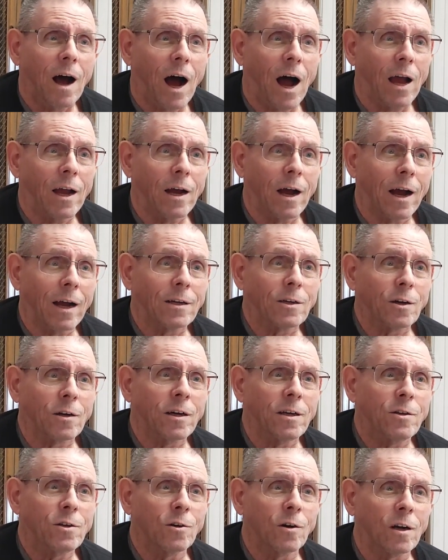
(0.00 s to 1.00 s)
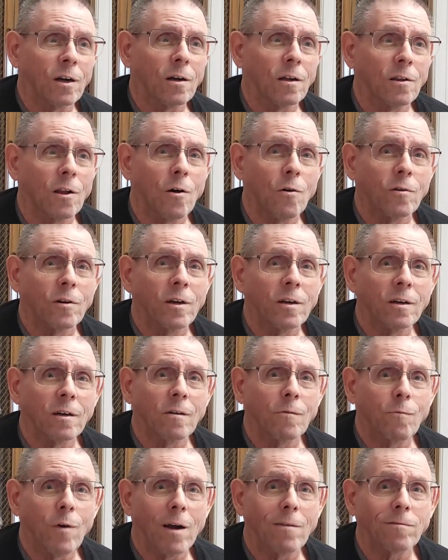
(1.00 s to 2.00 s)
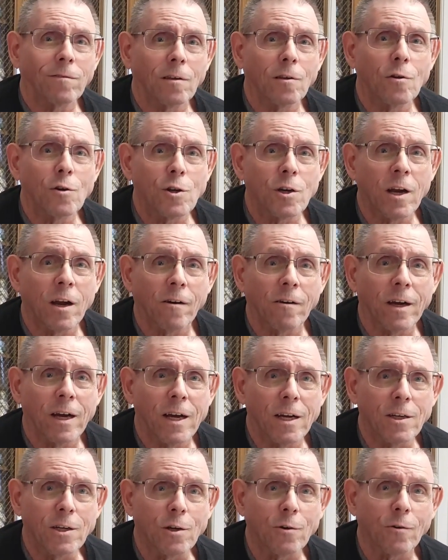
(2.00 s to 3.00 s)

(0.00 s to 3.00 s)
I actually took colonial and revolutionary